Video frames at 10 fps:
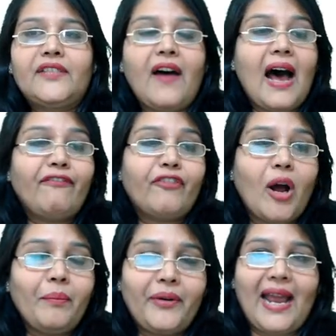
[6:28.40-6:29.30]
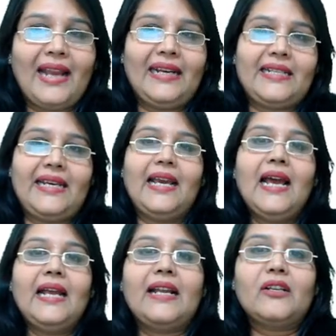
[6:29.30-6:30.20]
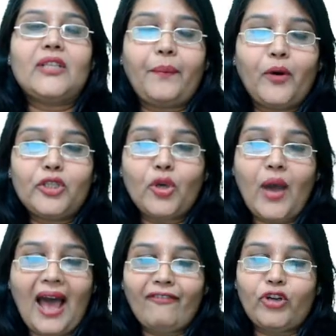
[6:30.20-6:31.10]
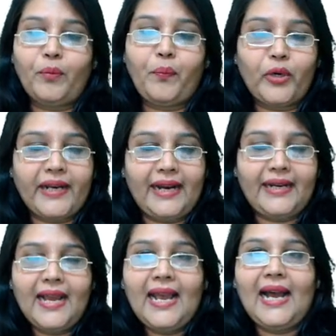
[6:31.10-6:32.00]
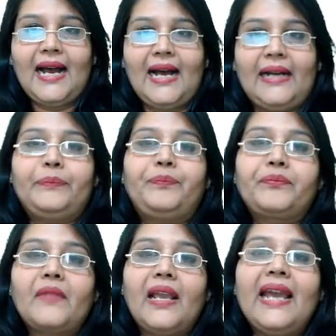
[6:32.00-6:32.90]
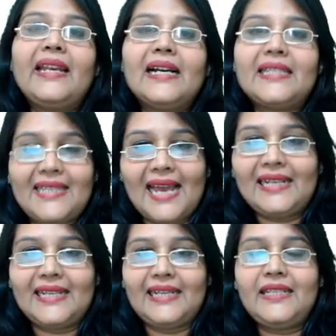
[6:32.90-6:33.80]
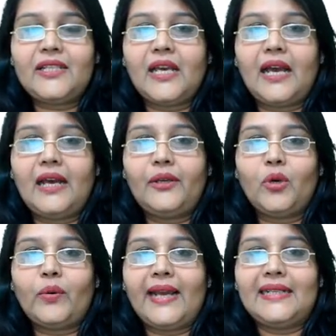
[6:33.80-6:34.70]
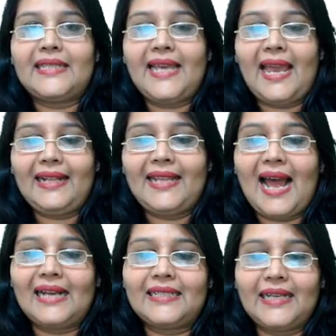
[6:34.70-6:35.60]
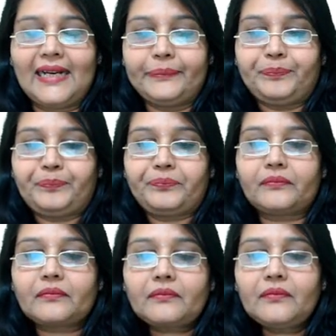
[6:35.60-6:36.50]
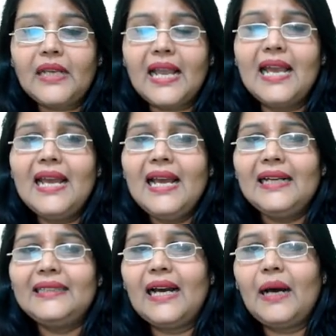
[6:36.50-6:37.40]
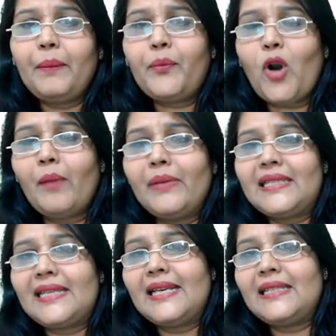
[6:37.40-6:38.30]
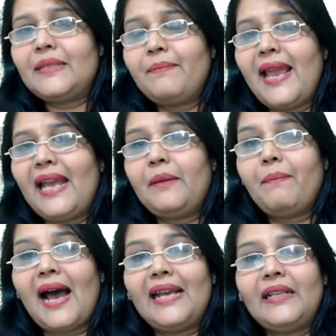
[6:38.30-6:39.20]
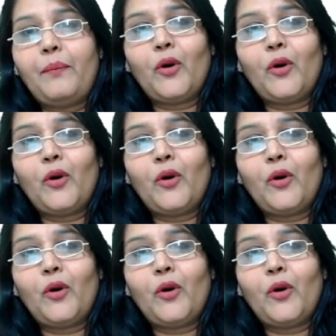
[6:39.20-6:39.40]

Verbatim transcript: Far from reality. Now, suppose you have to put it um, in a sentence. Uh, you can say that uh, the promises made by the